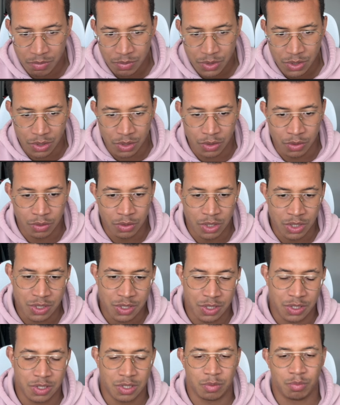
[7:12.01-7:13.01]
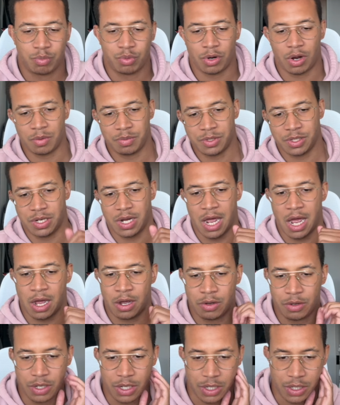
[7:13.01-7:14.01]
So this system prompt
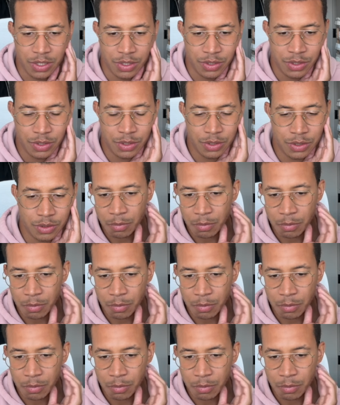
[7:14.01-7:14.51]
now is